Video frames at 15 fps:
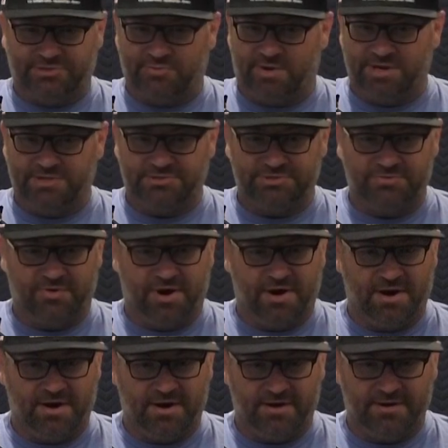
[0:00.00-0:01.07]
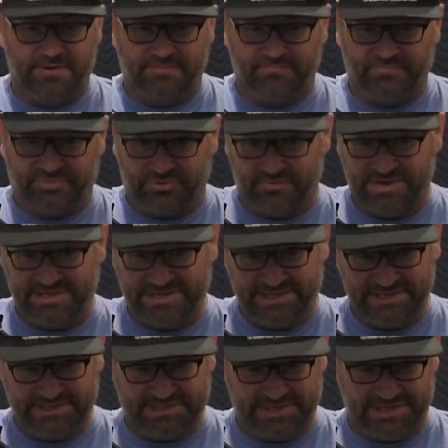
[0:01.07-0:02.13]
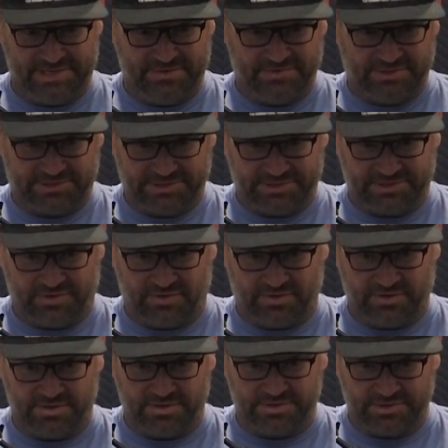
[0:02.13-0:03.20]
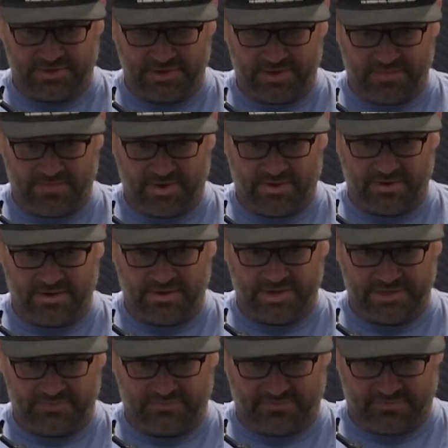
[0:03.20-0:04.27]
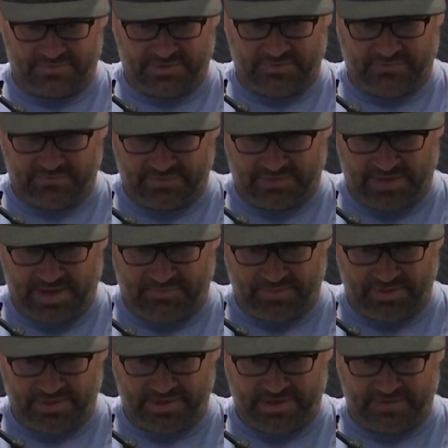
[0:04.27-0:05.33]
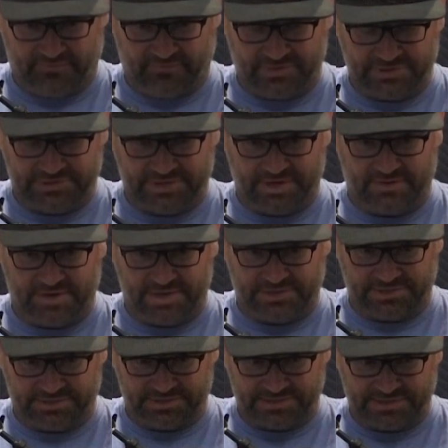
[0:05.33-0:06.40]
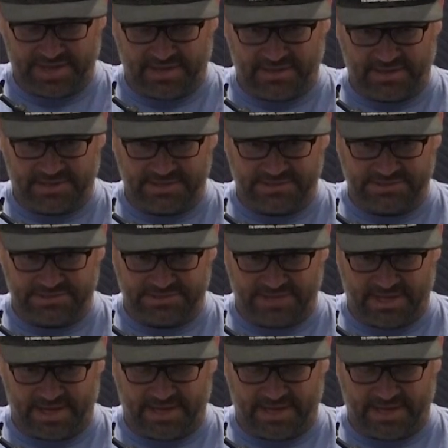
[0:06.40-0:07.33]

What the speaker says: 22R 3TC, which is an older Toyota motor, and a couple of the first generation Celicas.